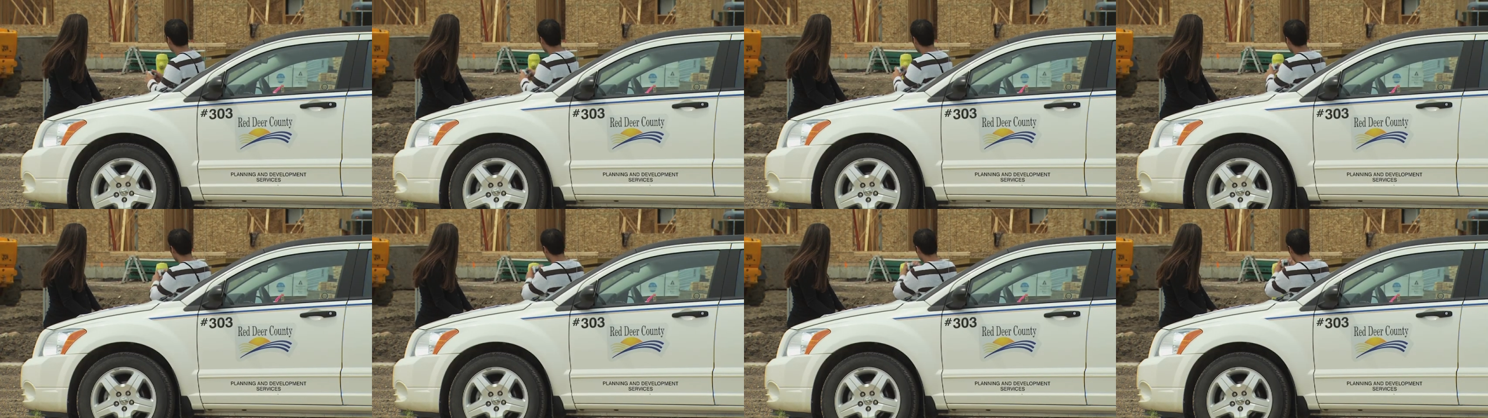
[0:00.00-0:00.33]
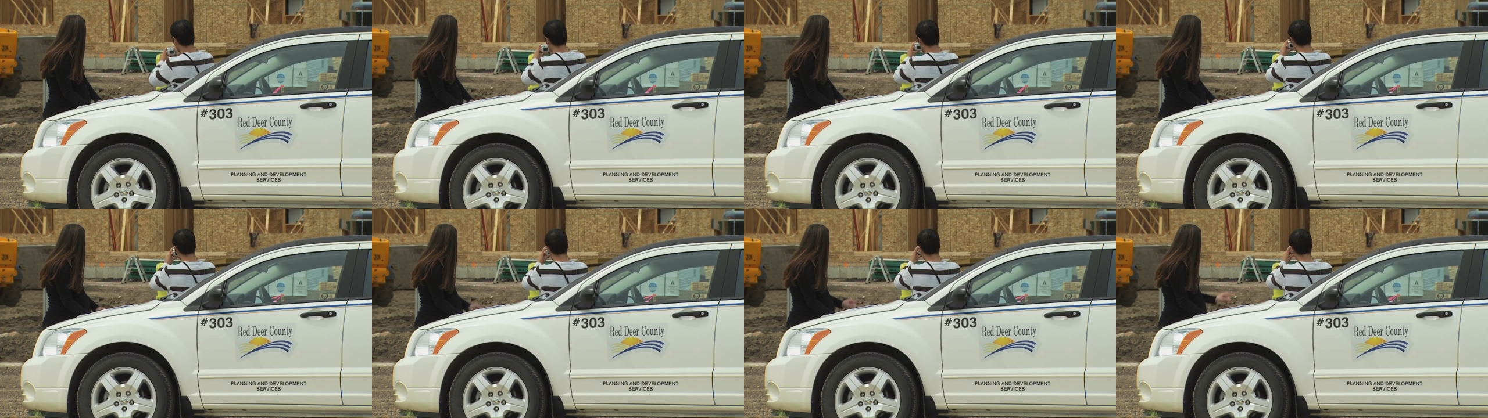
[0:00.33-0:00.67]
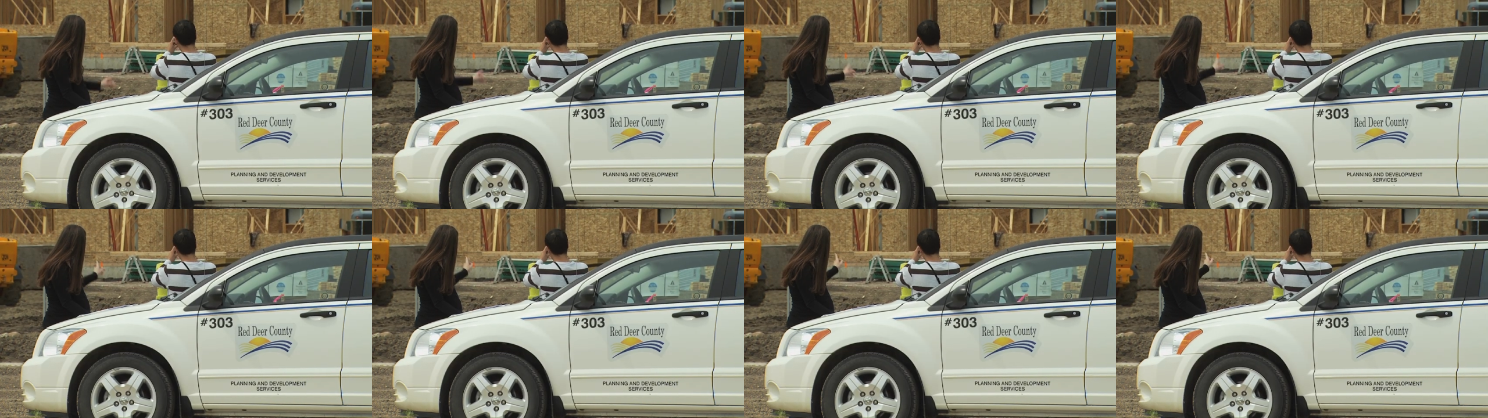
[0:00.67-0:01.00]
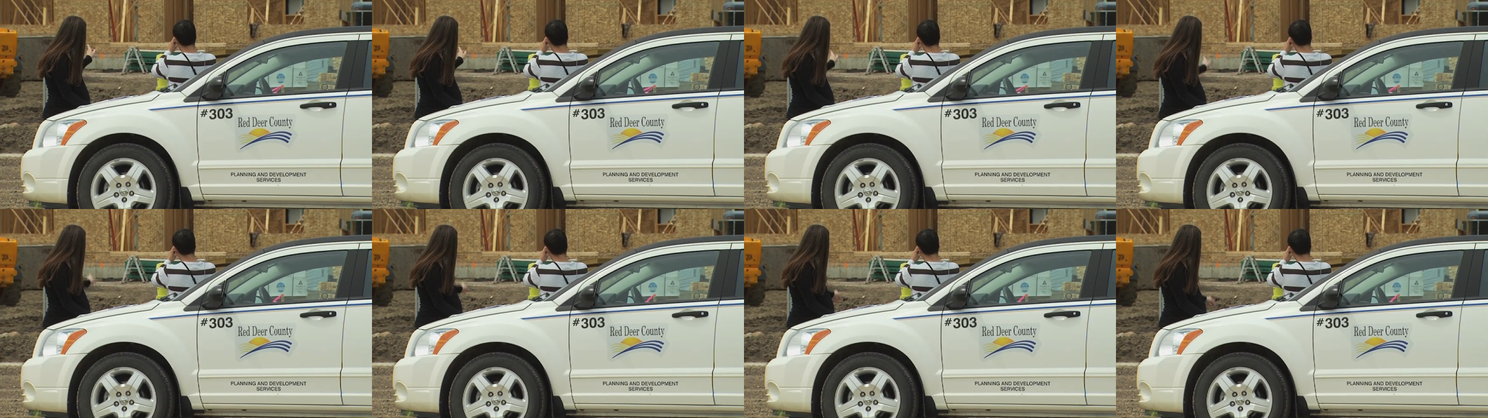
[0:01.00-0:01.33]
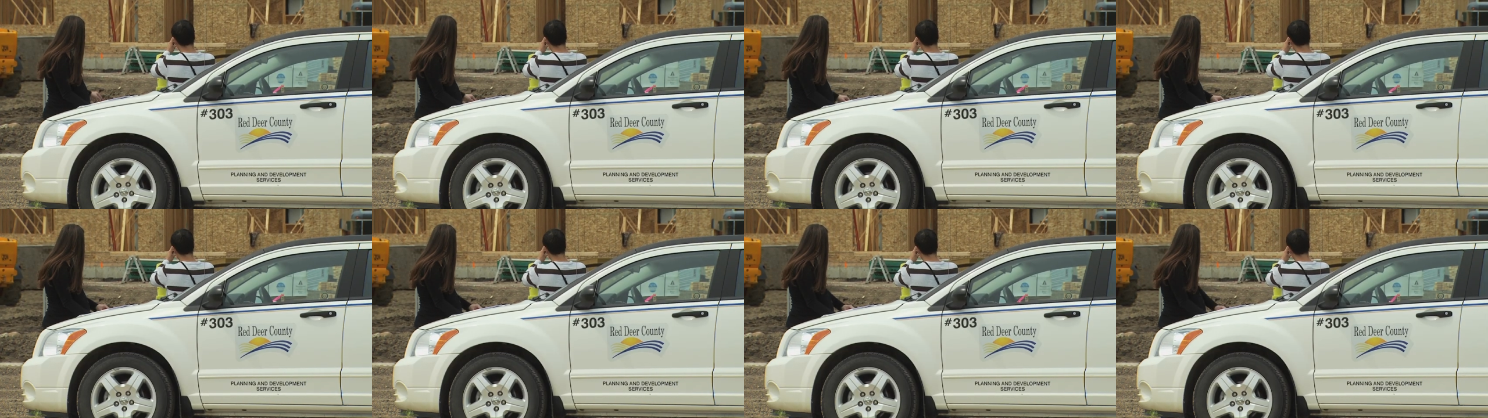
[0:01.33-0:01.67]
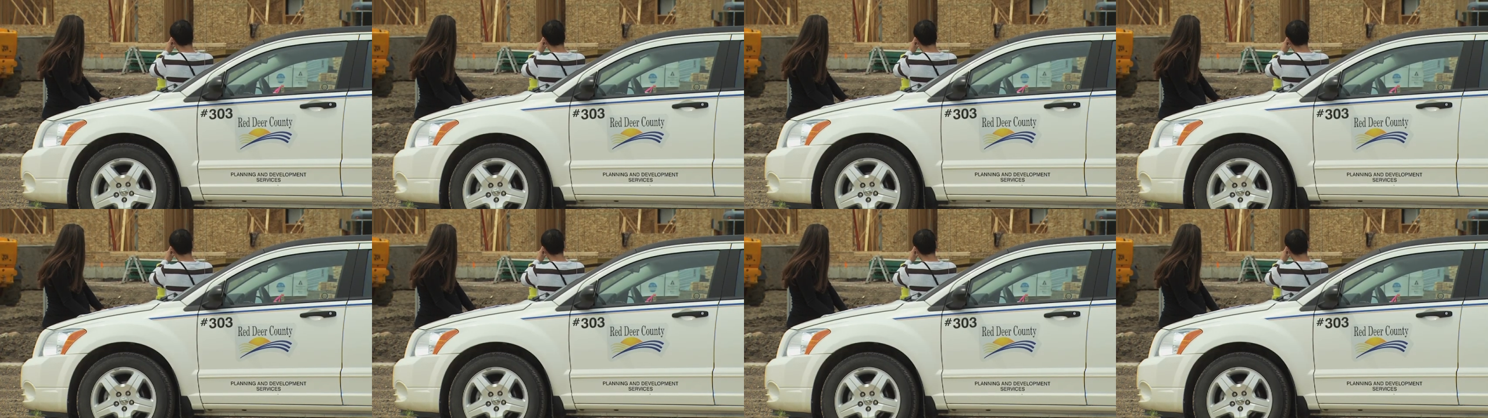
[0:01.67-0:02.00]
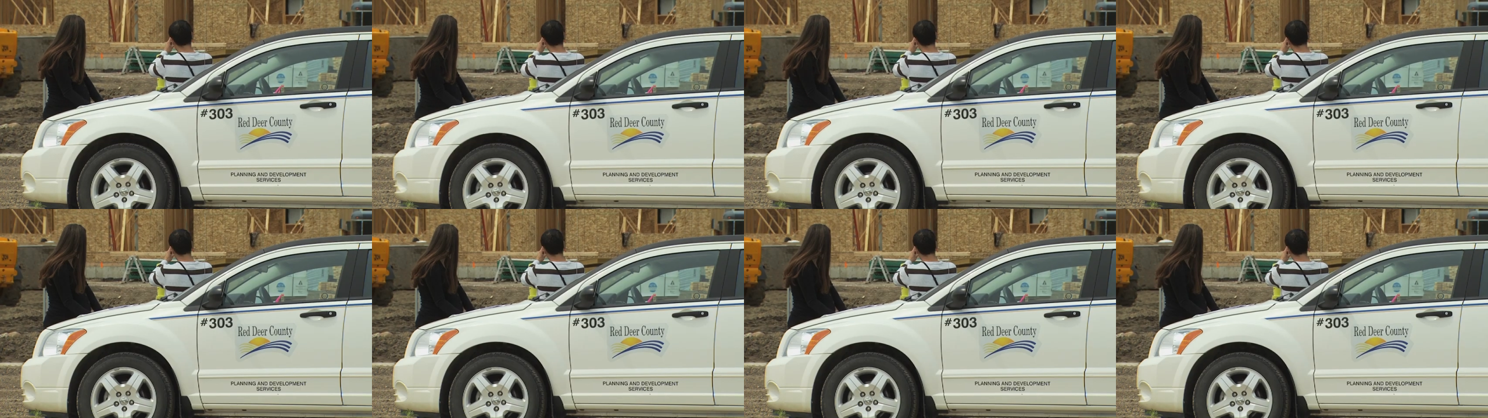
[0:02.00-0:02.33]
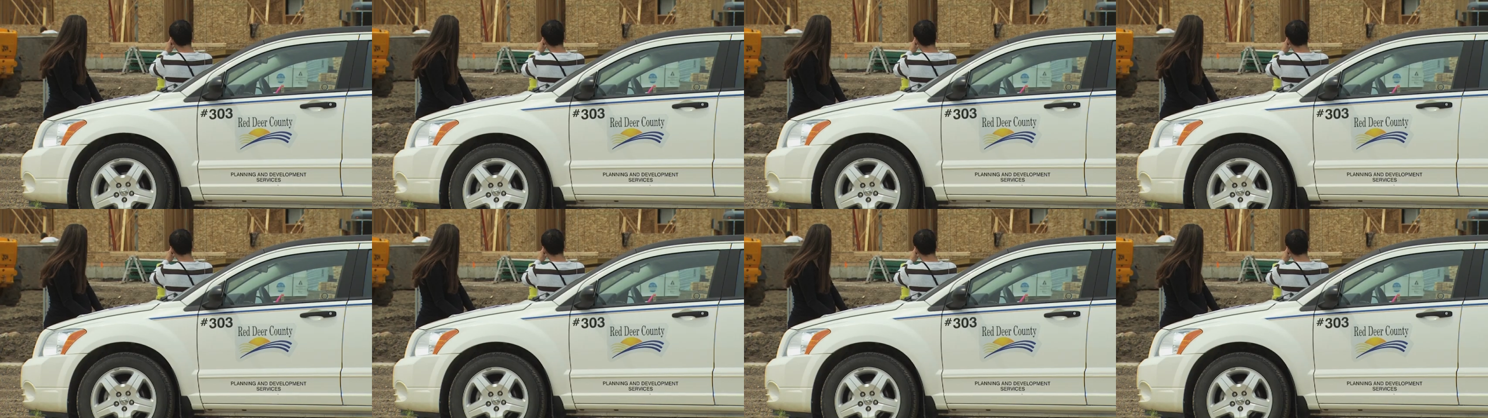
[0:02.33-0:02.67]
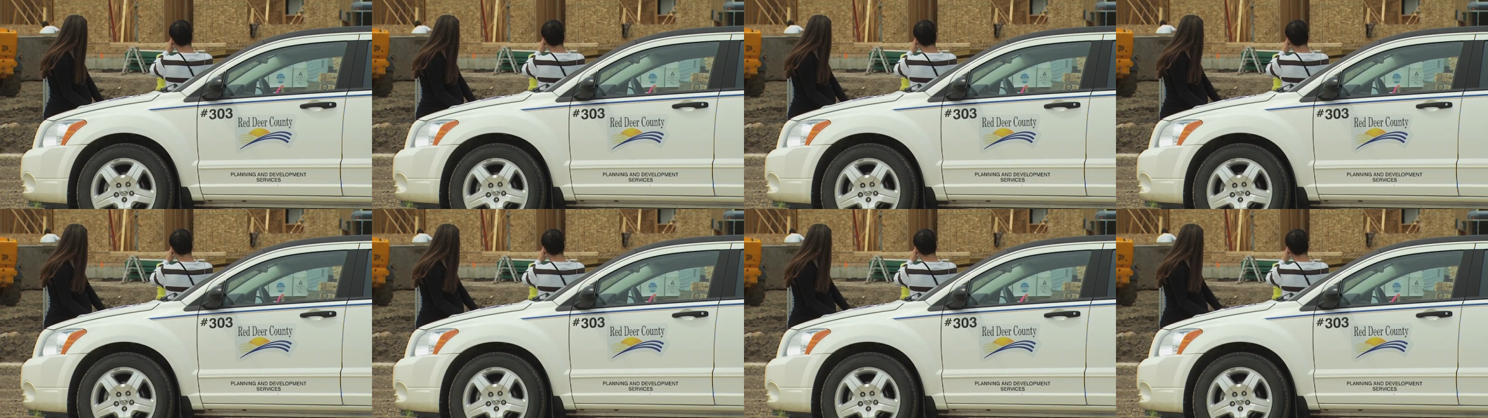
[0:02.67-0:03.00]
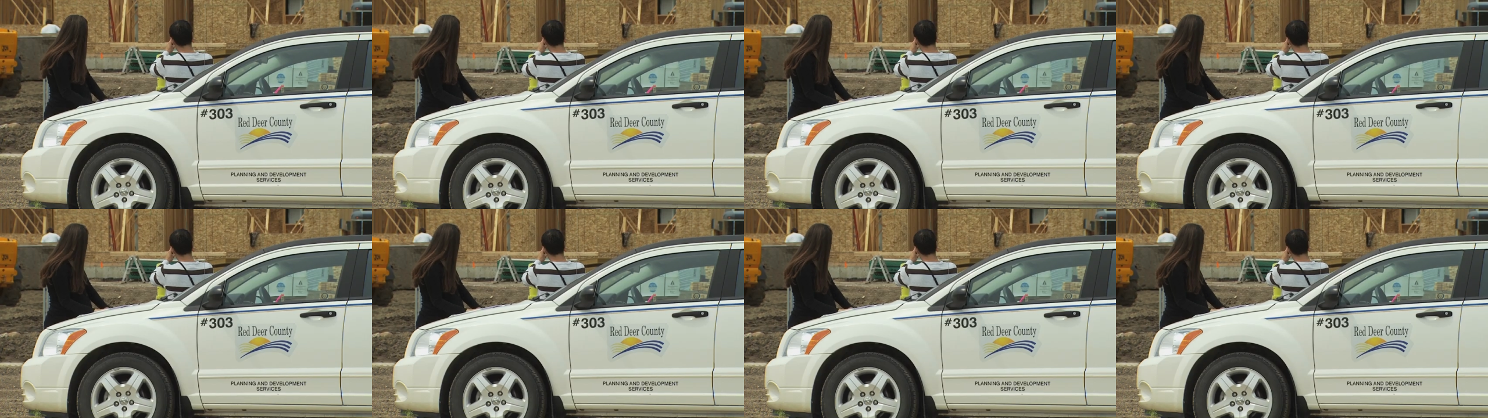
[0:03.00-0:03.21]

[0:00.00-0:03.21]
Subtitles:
No face is visible, so there are no lips to read.